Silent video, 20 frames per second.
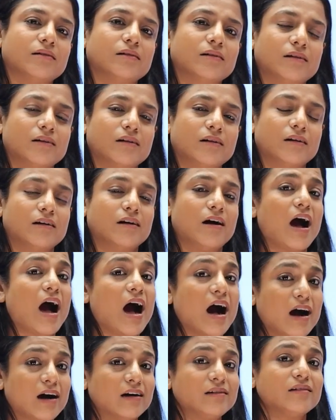
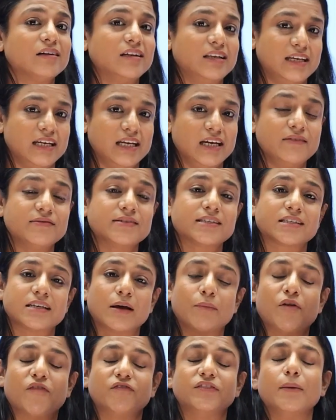are leaves,
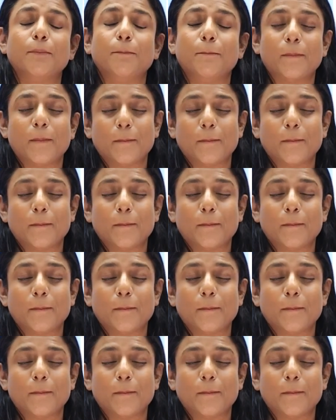some of the